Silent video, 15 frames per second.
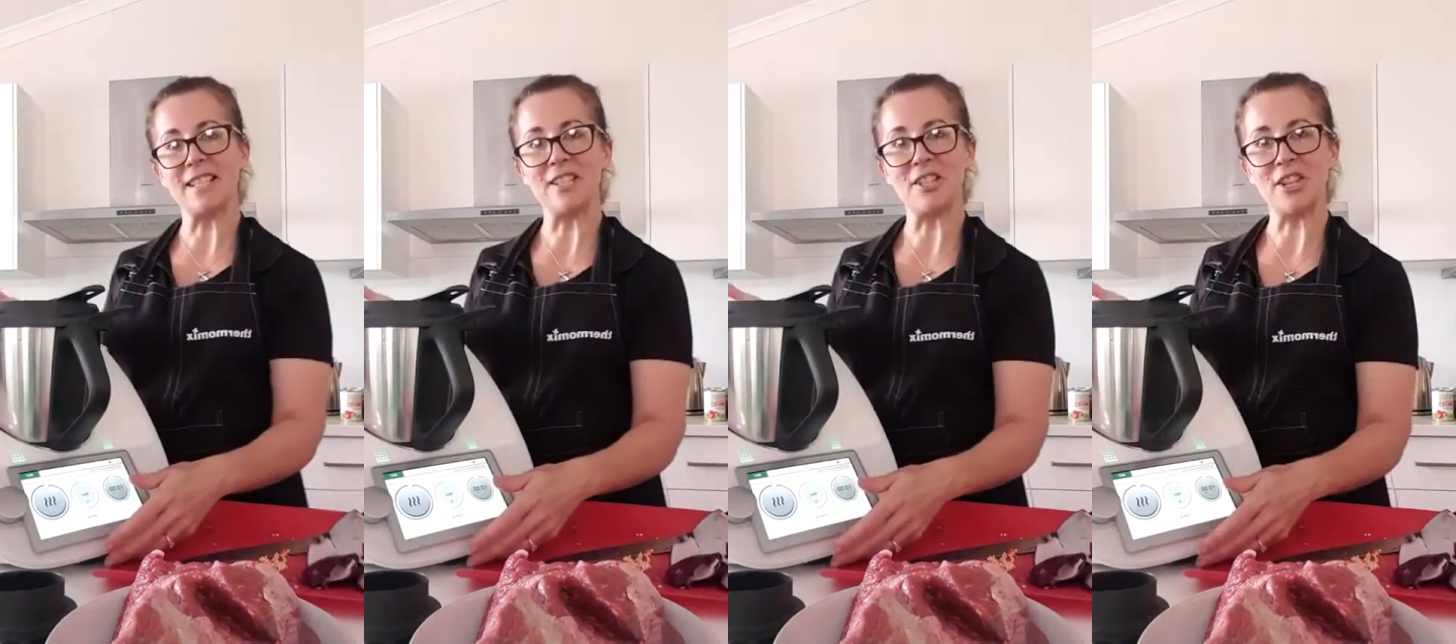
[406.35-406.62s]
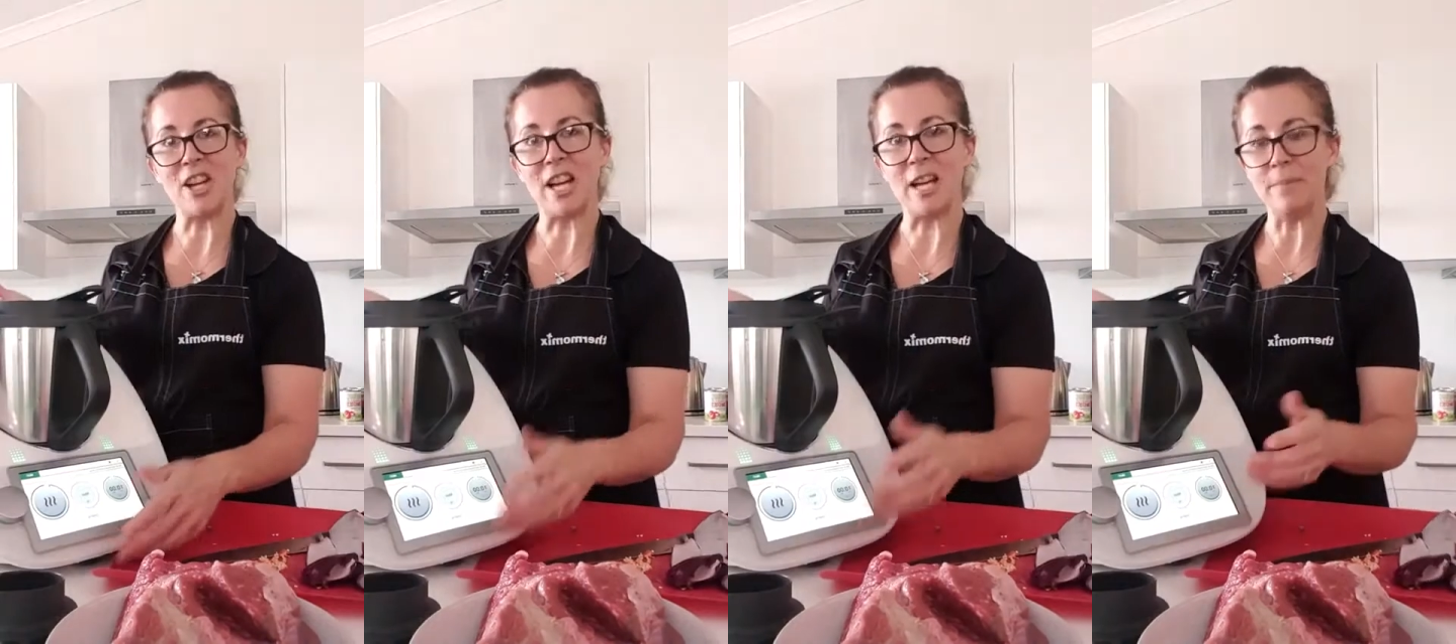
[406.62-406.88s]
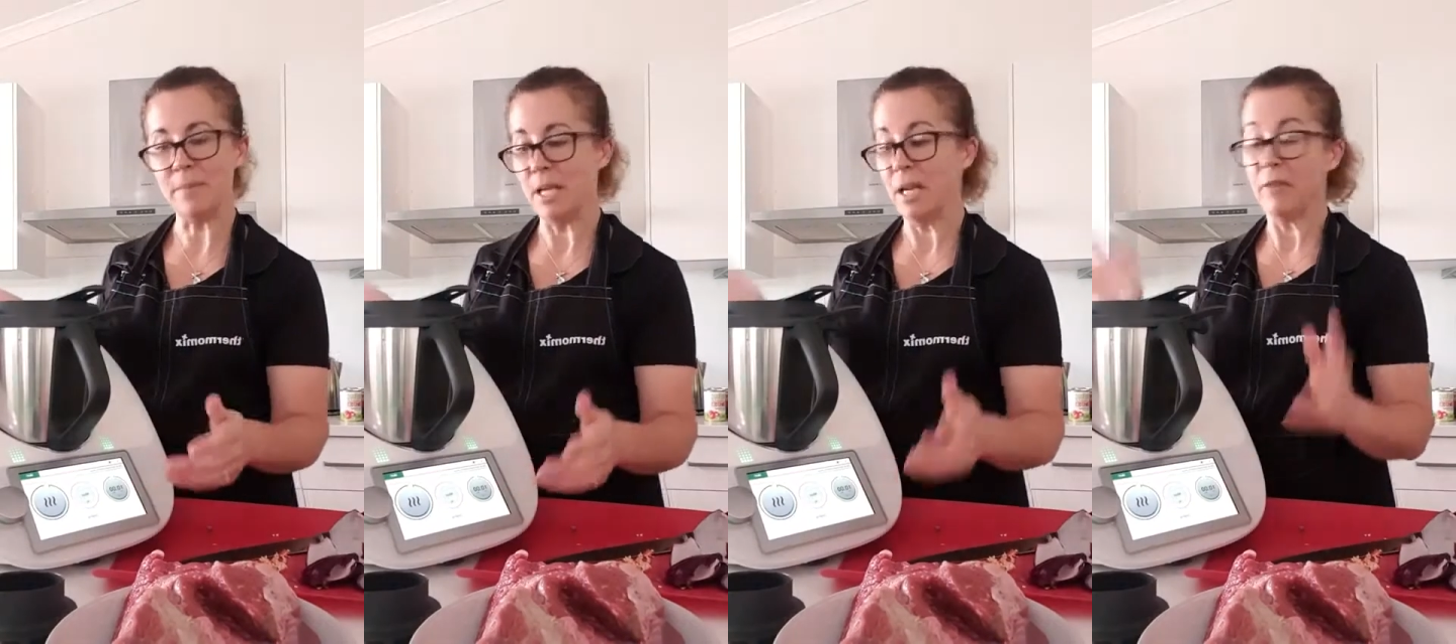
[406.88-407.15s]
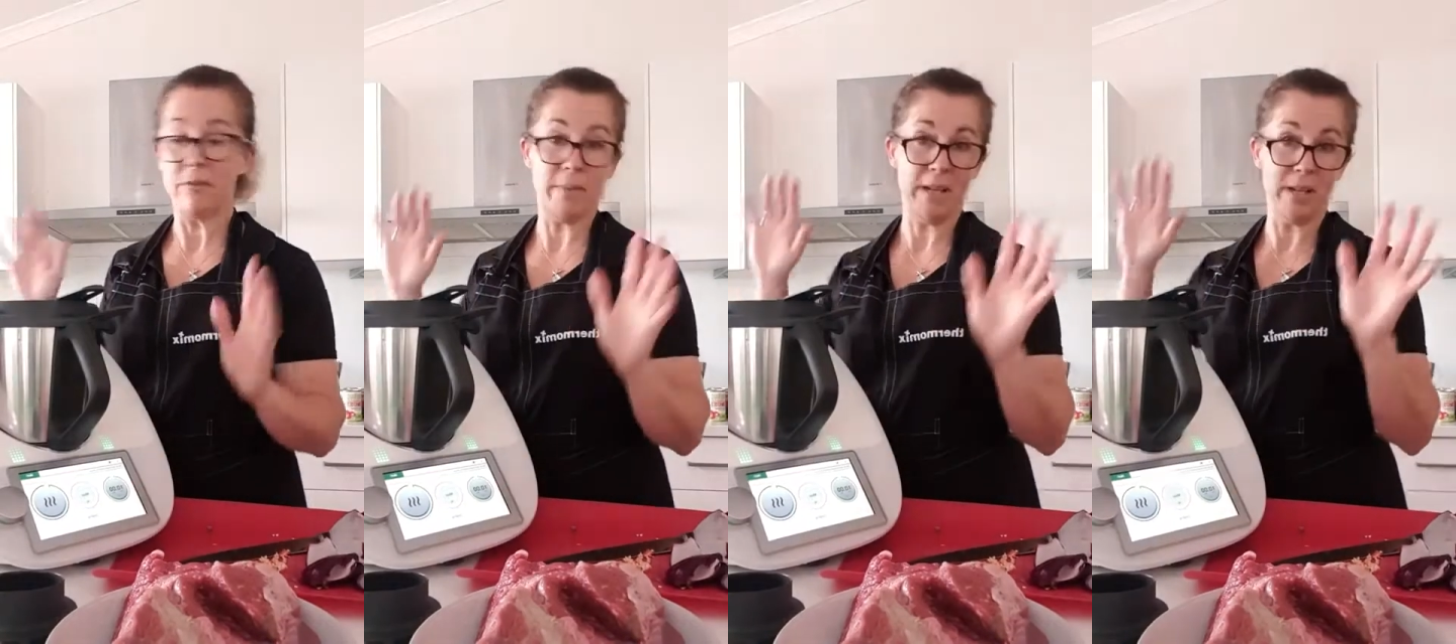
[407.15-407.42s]
in time
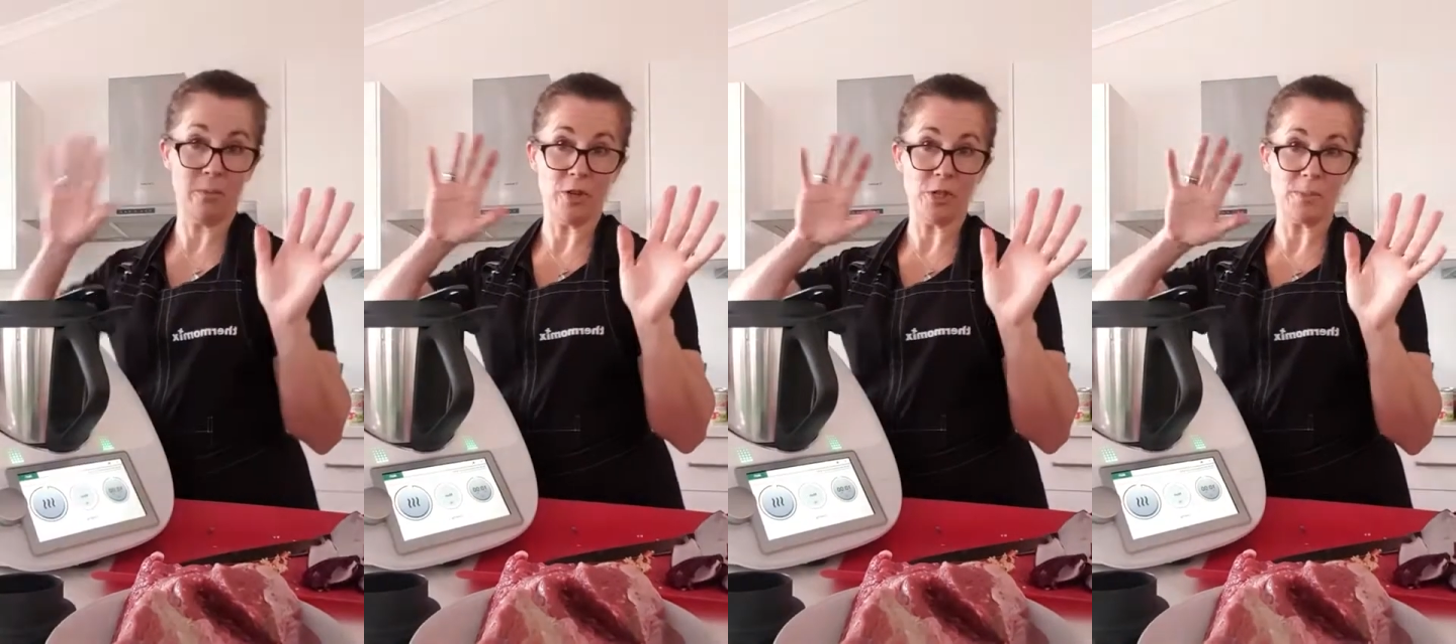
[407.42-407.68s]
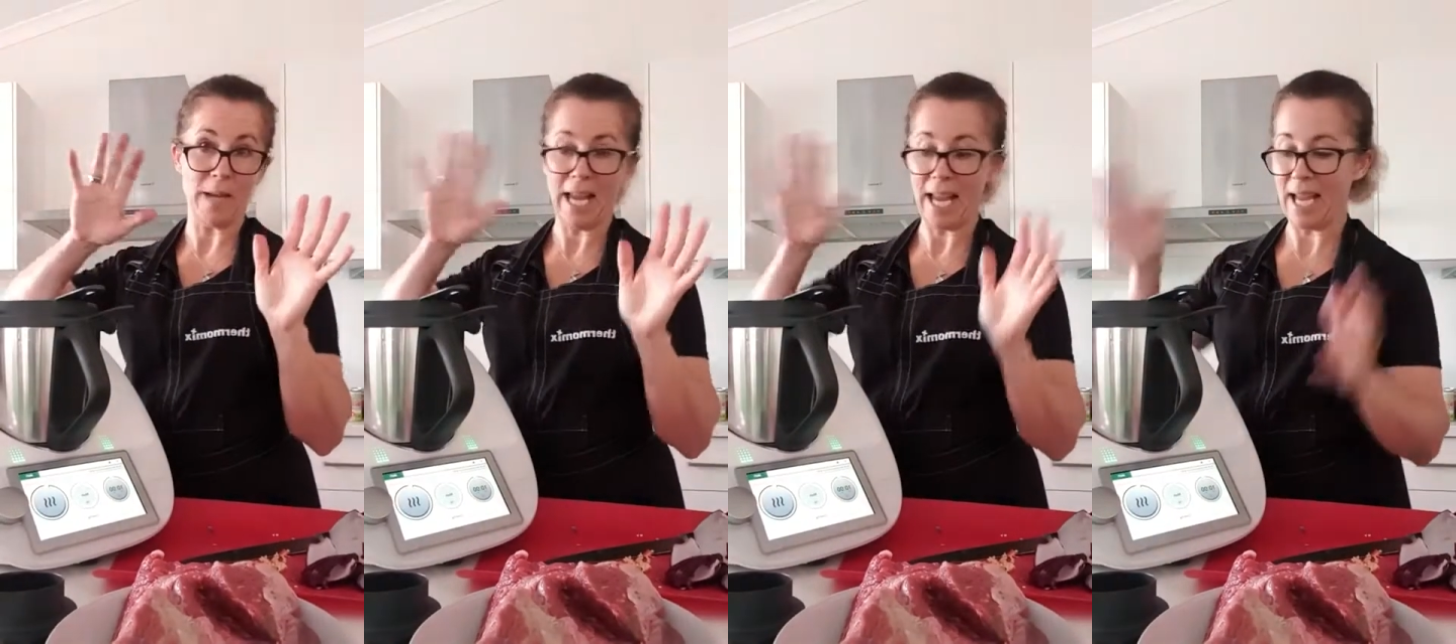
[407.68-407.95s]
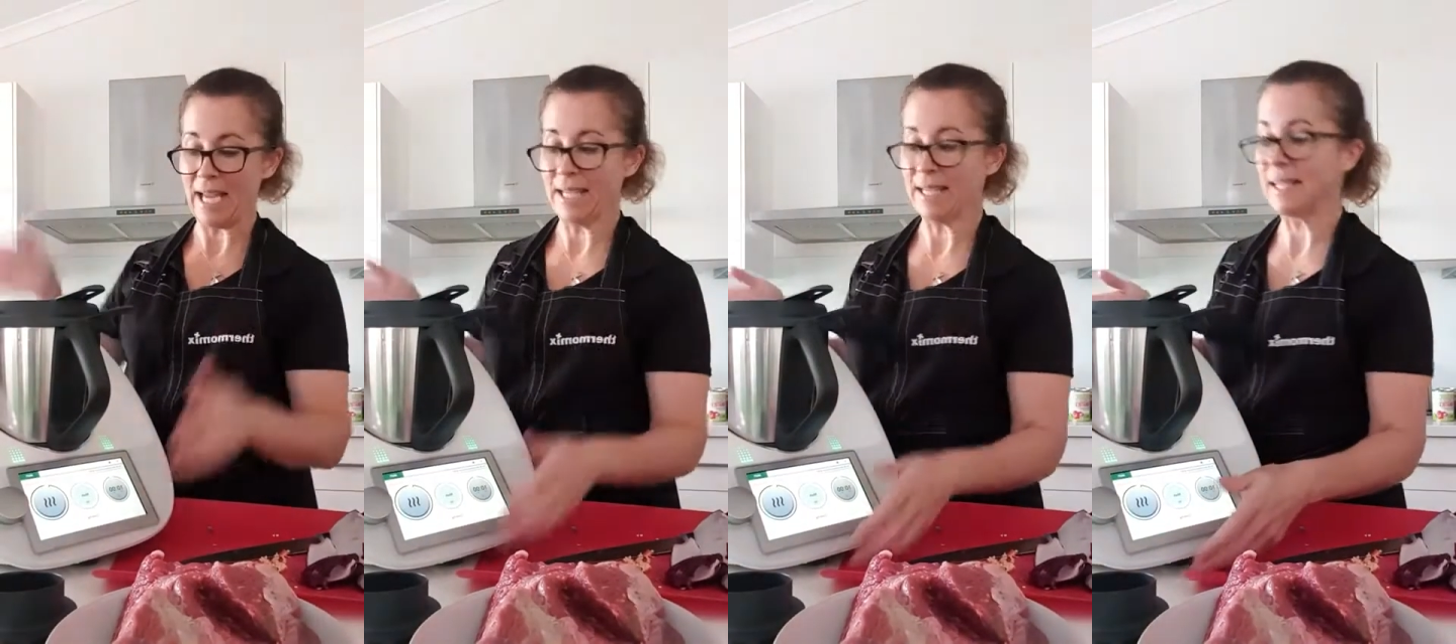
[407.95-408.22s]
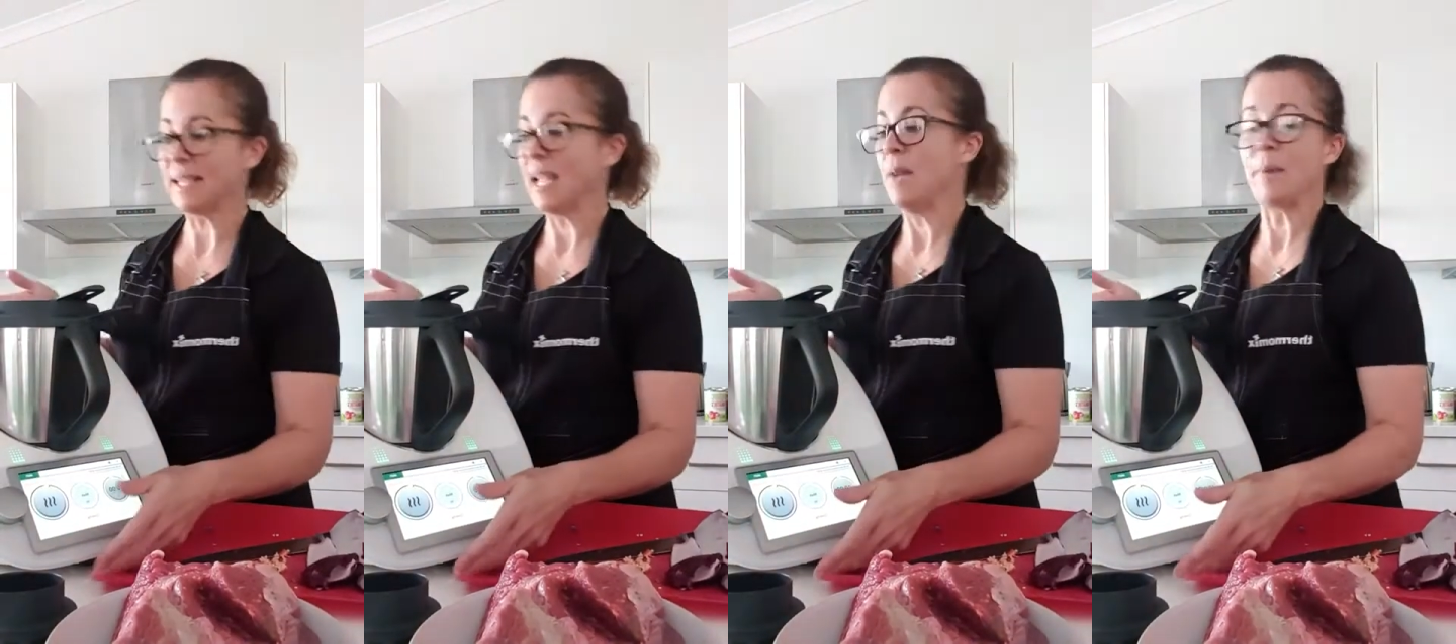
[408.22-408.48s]
for me to wash my hands,